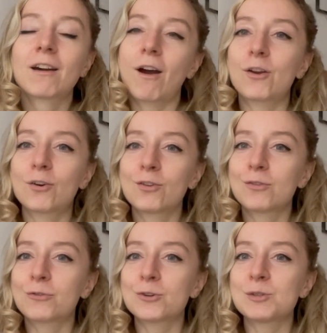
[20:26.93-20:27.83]
Chiron and
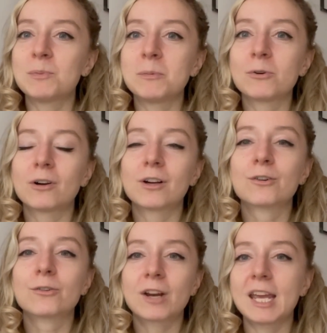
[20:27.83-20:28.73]
the first people are
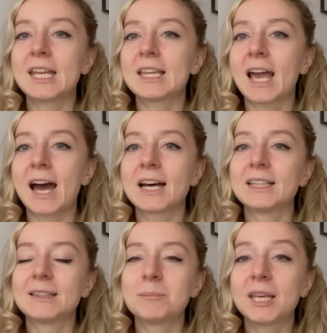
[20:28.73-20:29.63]
great
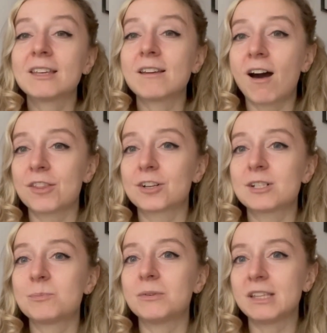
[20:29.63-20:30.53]
at making
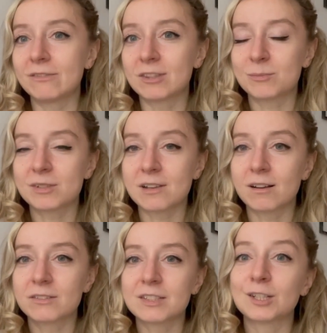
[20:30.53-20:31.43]
others believe in
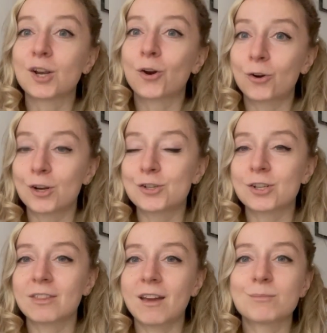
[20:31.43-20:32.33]
themselves and
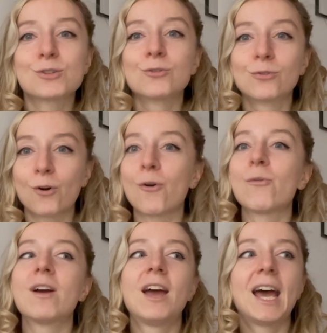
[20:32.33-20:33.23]
encouraging them to
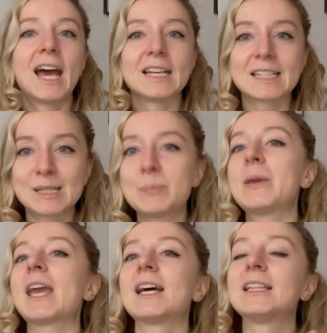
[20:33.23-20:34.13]
grow and
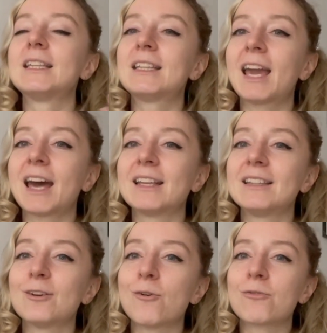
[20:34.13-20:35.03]
expand
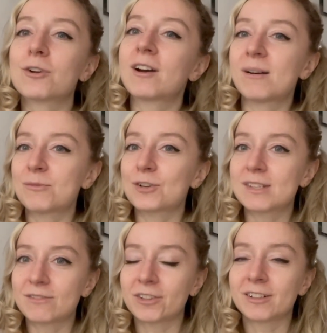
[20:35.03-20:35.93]
and overcome their
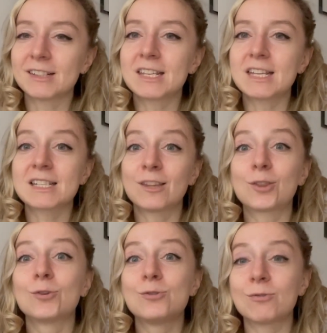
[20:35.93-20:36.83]
difficulties. And
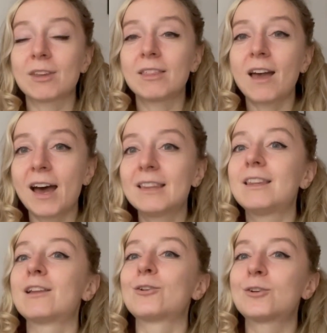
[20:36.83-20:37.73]
through doing that,
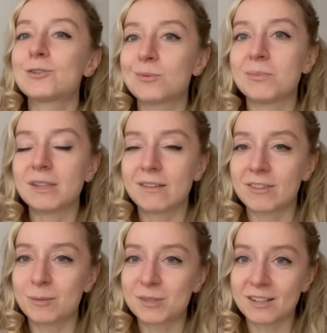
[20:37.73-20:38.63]
they learn to believe
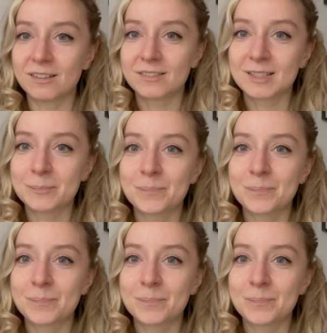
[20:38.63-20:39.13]
in themselves.